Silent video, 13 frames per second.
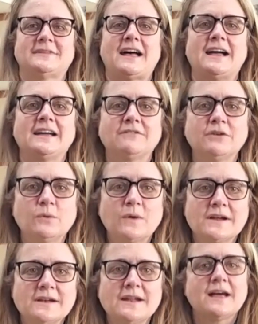Hi
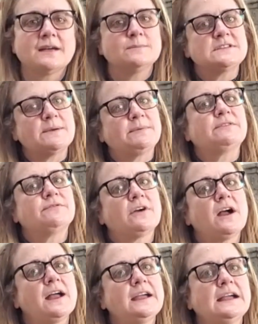everyone, I'm Debbie
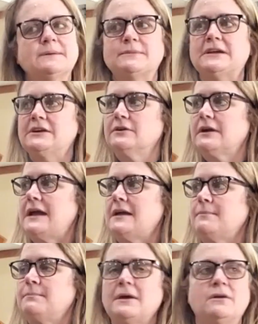Fry. I'm here
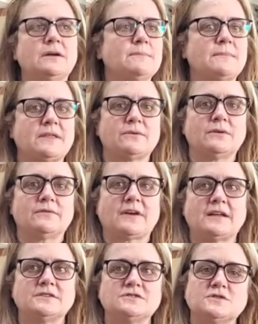at Mary Mother
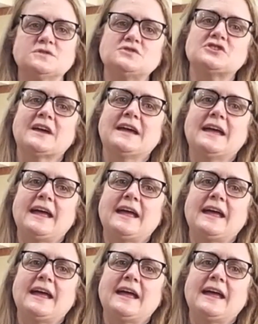of God Church,